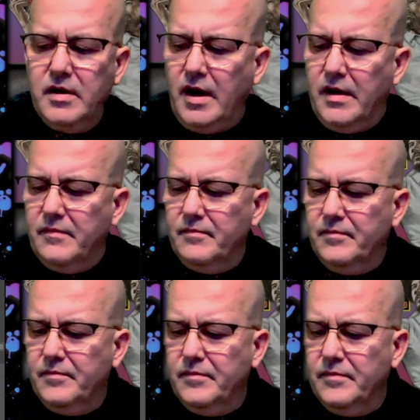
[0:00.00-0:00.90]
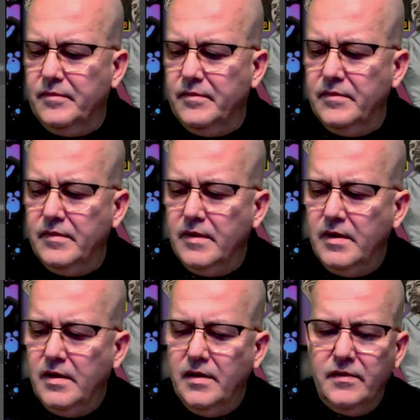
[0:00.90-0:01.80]
Okay.
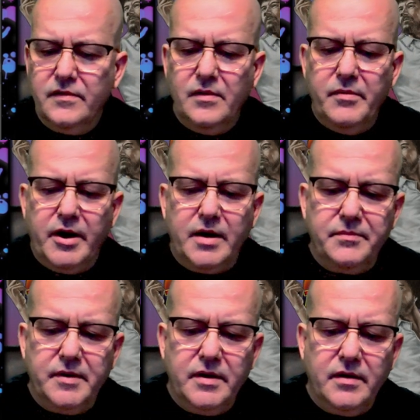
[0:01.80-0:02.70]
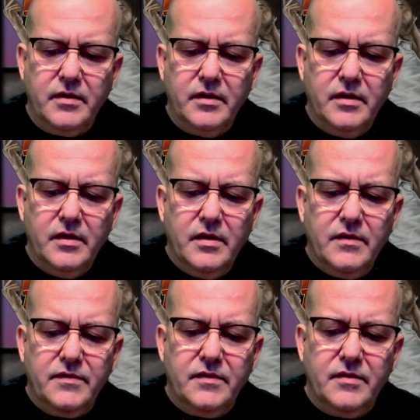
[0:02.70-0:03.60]
Let's go back up to here.
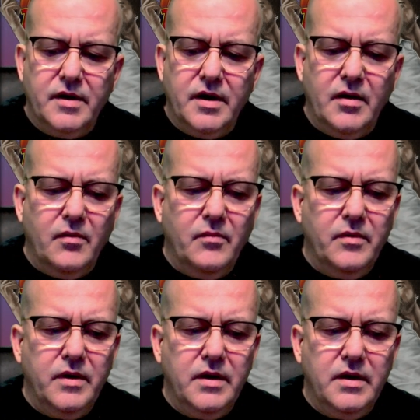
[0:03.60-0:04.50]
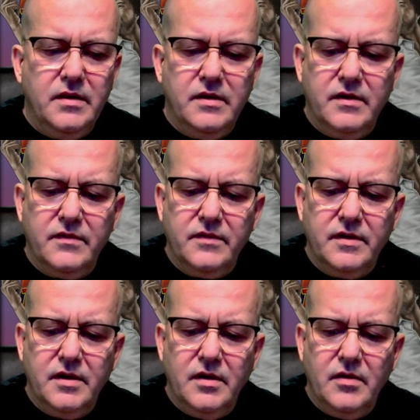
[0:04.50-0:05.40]
So now we need this to
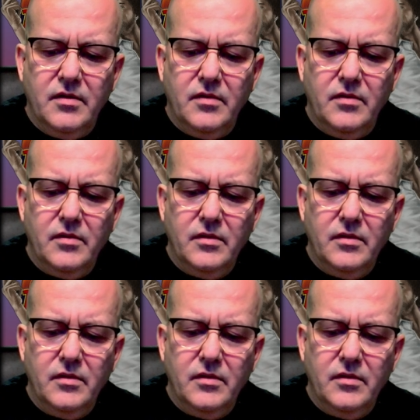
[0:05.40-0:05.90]
go